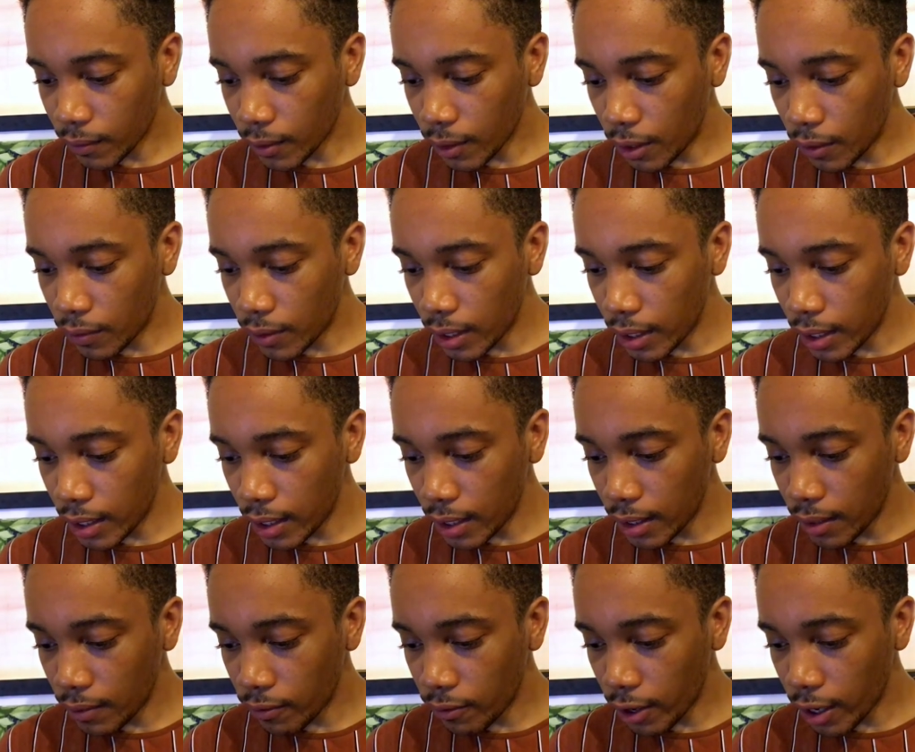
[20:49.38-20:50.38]
of the
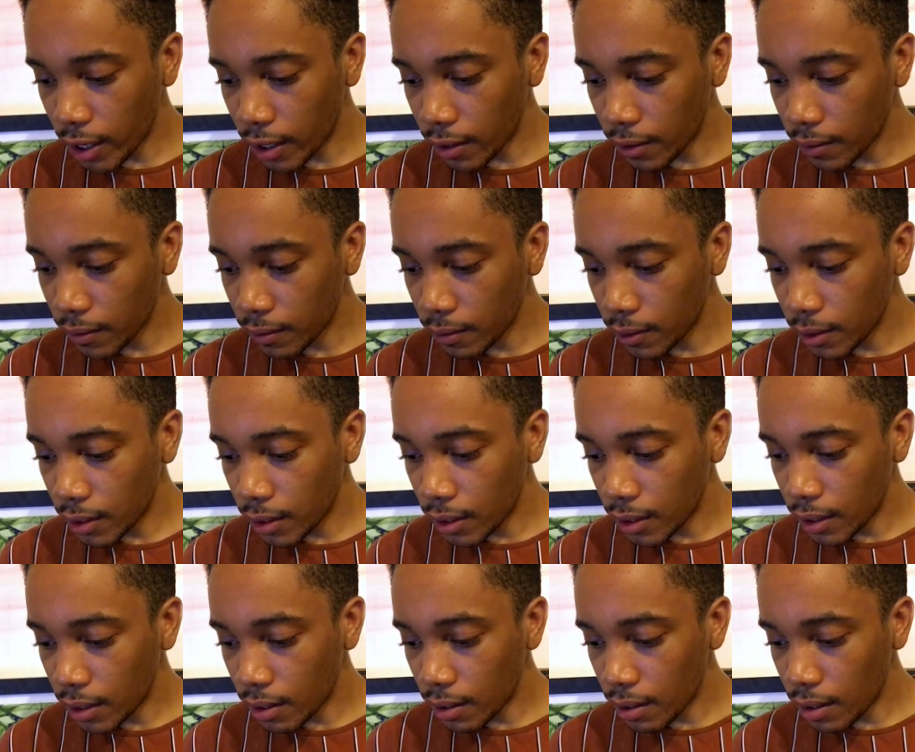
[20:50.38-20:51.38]
leading rein,
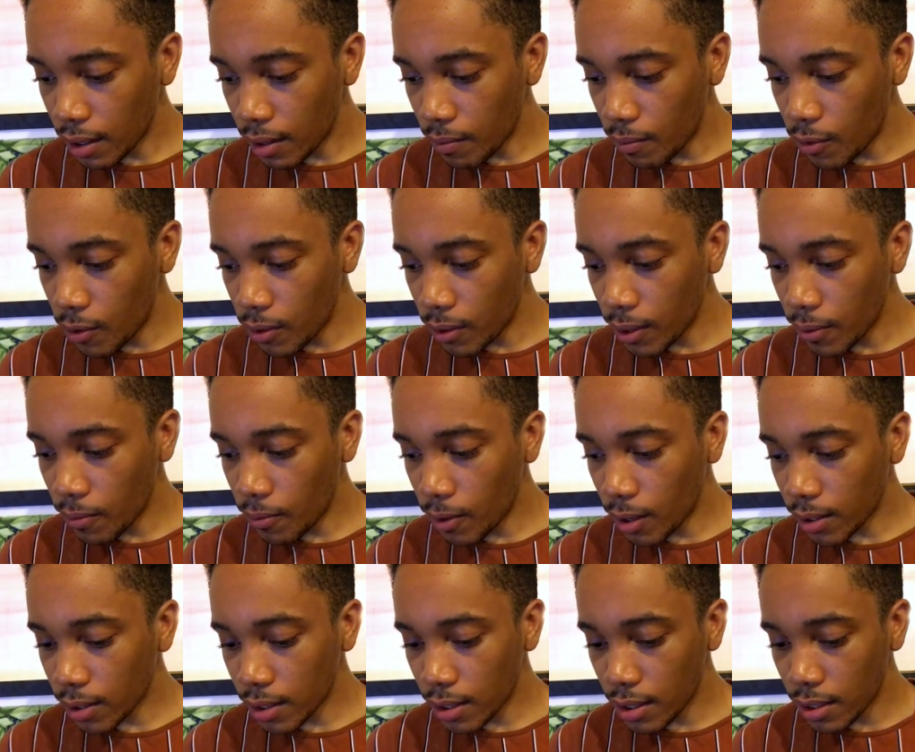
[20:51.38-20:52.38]
and more than
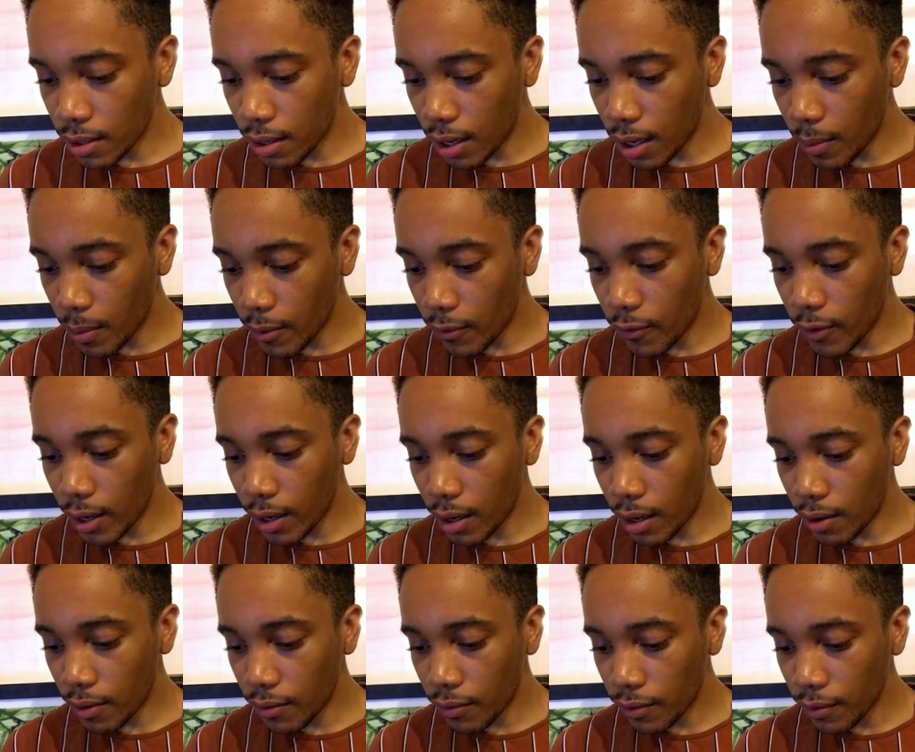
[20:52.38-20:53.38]
once his armour fell
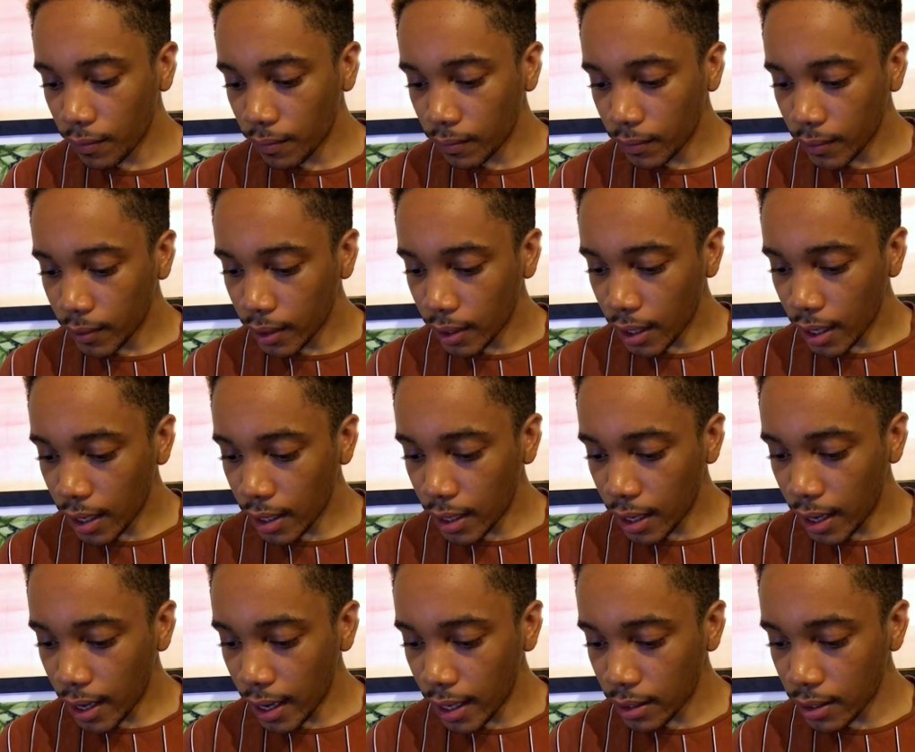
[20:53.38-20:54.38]
off, and
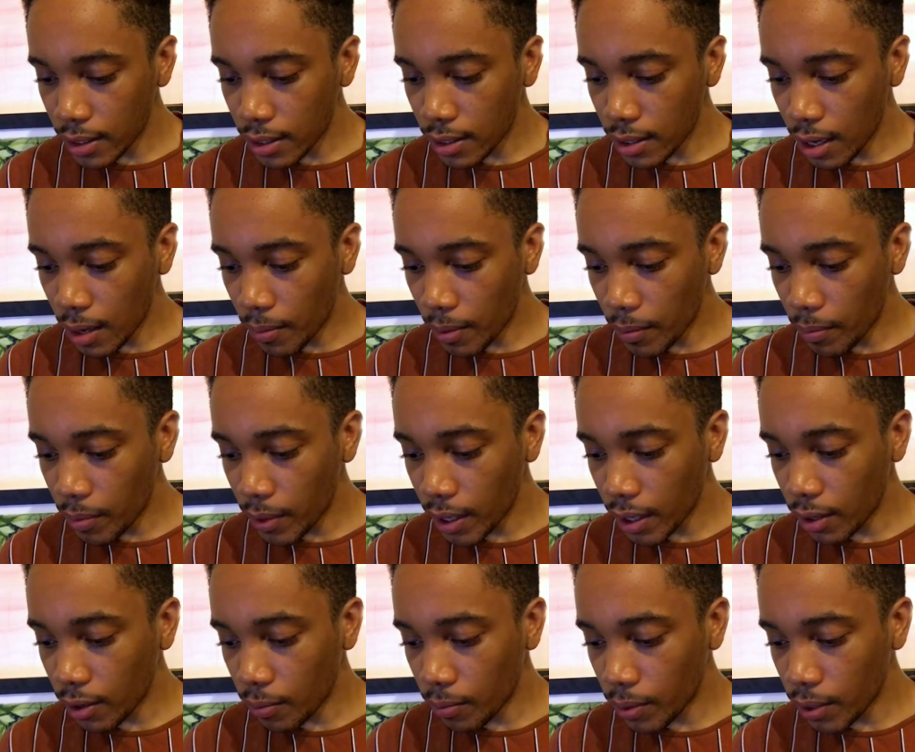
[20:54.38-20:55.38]
I had to stop and
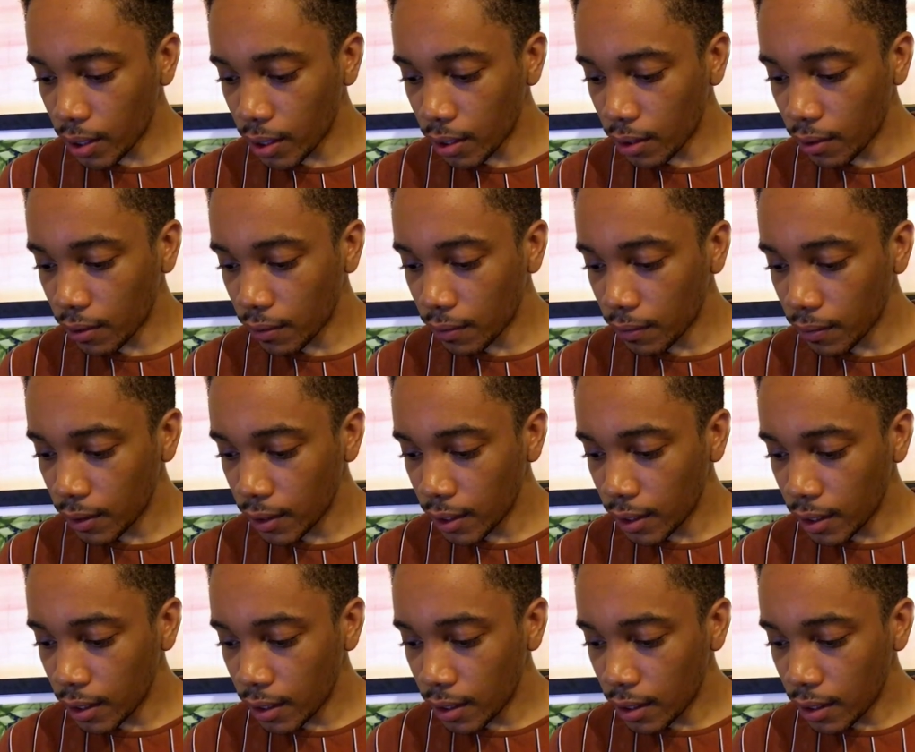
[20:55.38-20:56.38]
pick it up again.
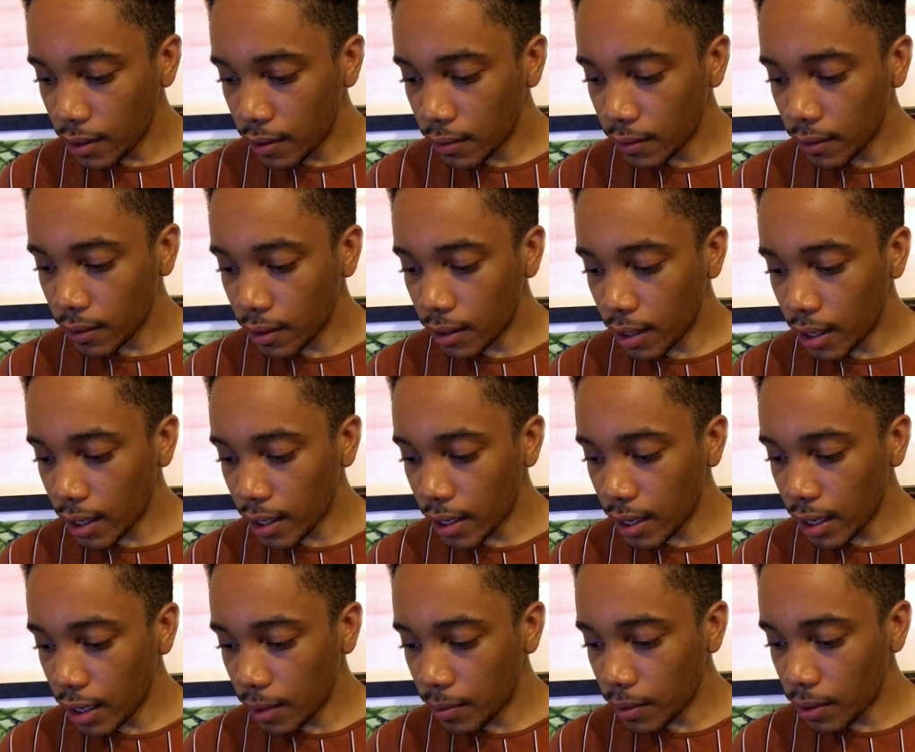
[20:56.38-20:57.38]
I
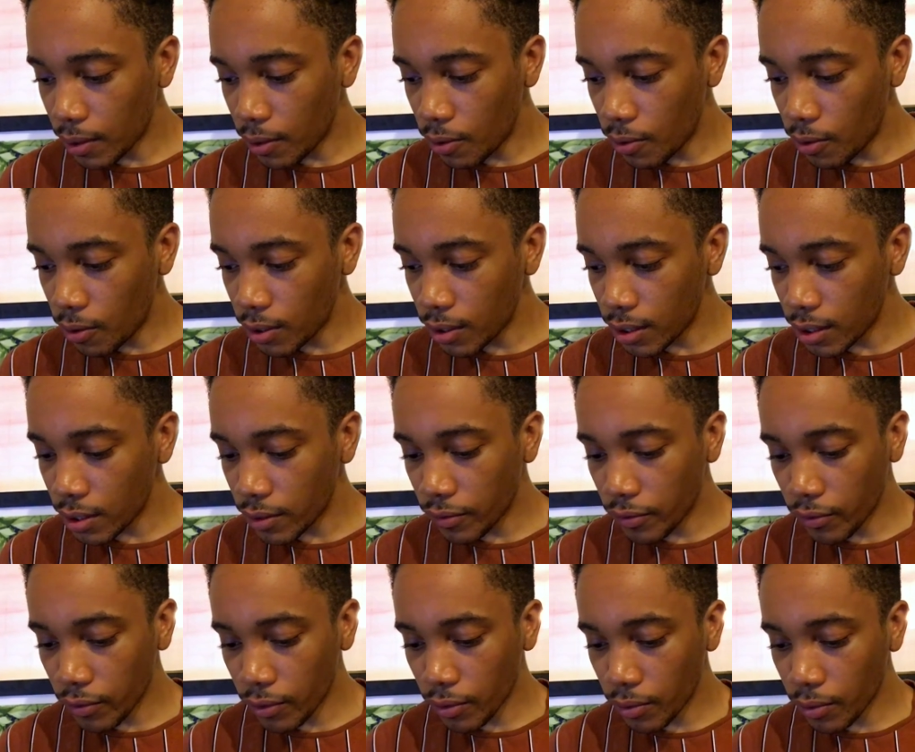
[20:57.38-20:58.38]
galloped the horses
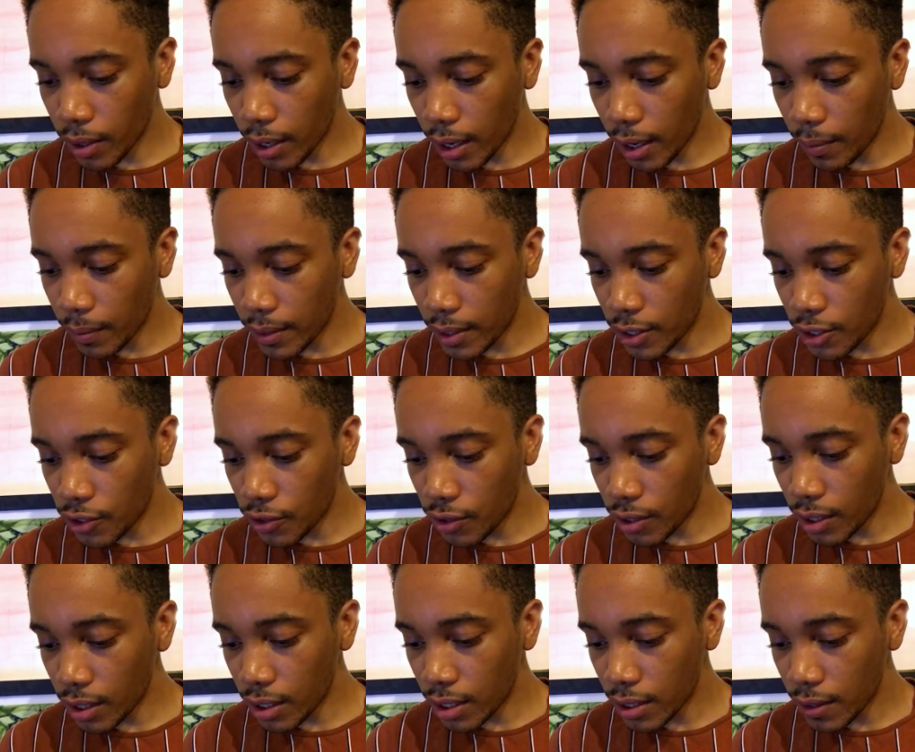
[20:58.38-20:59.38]
through the empty
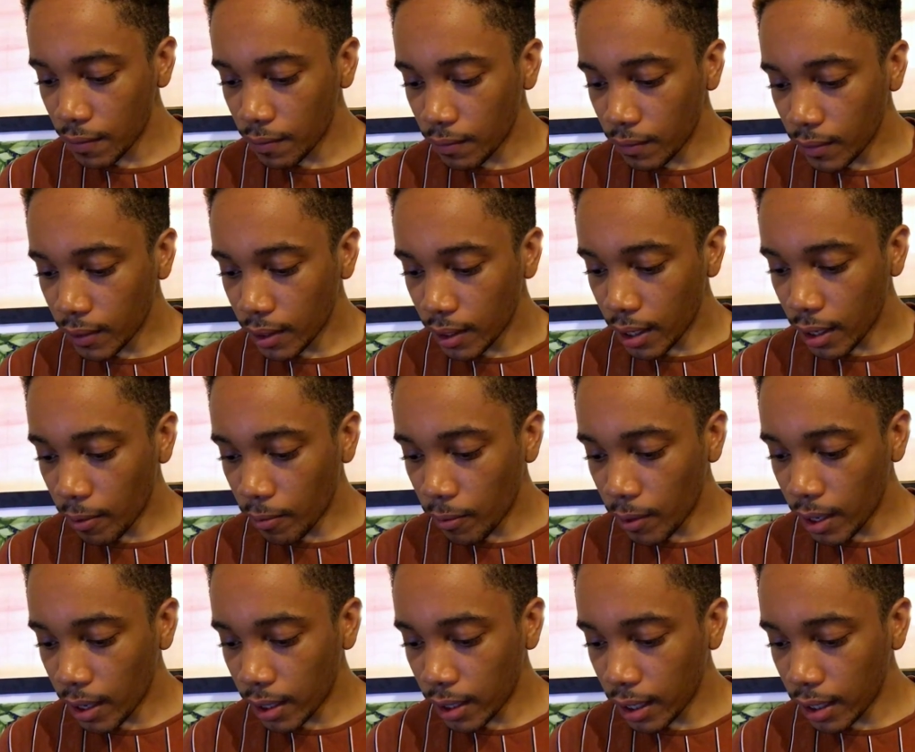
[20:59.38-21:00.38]
streets, and
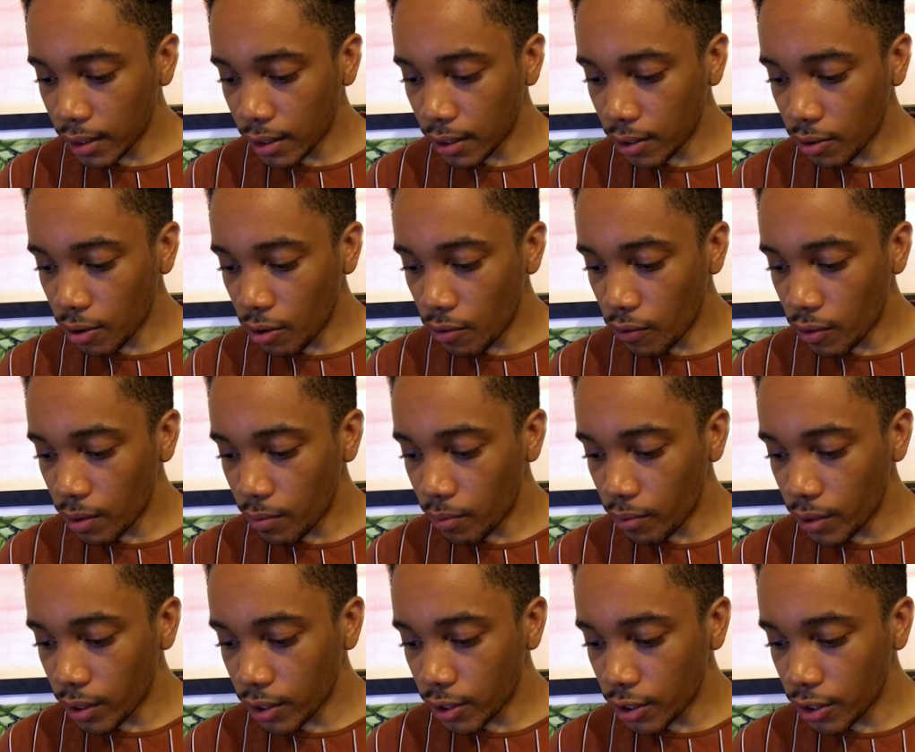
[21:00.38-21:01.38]
we clattered over the
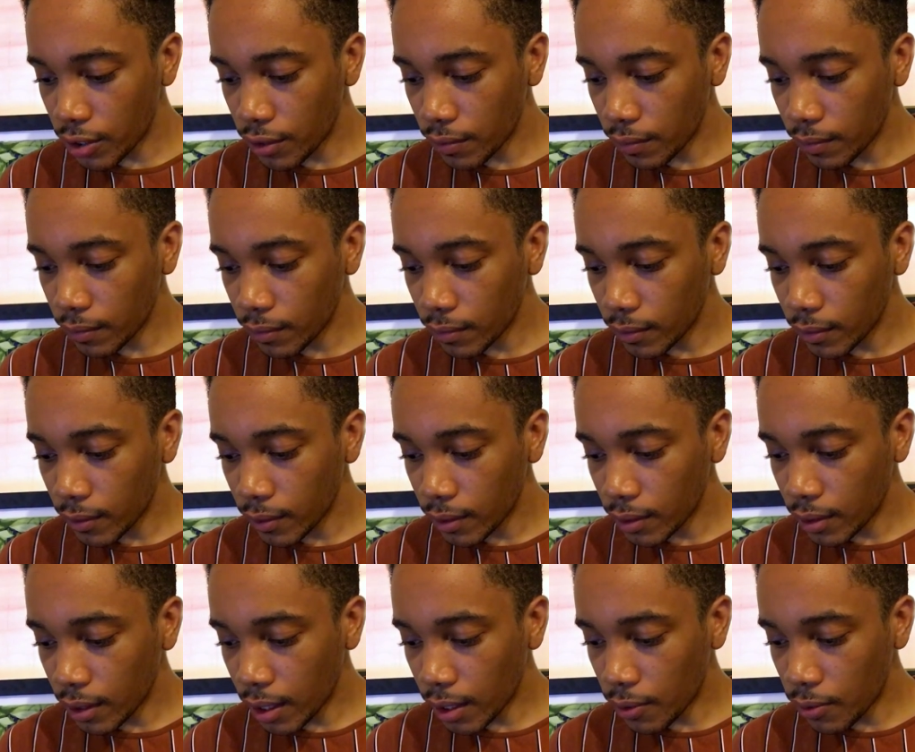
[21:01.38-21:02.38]
bridge.
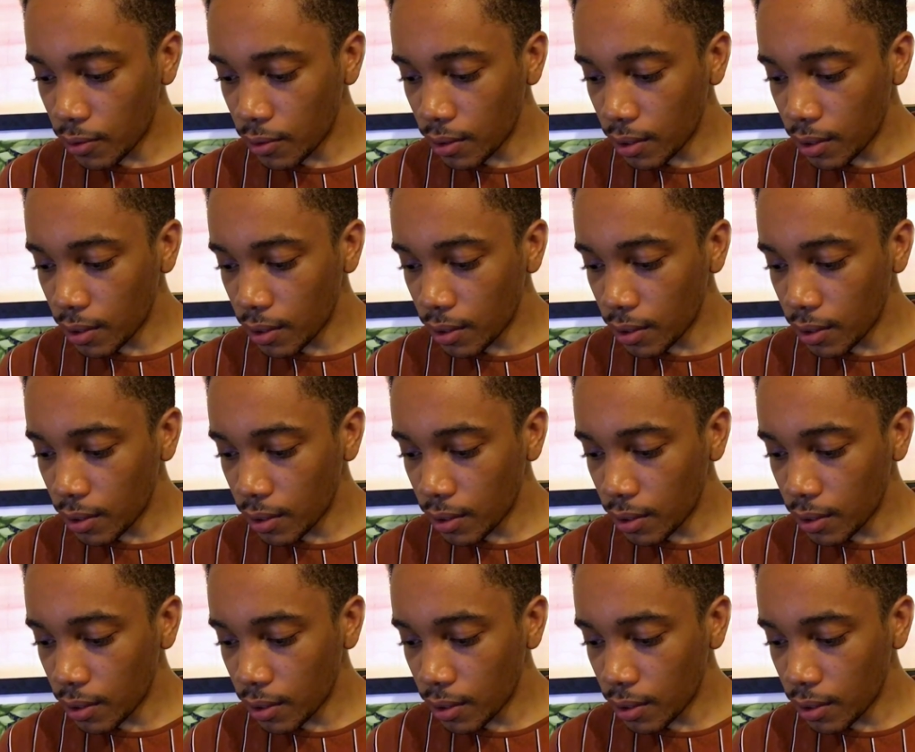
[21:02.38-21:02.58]
I could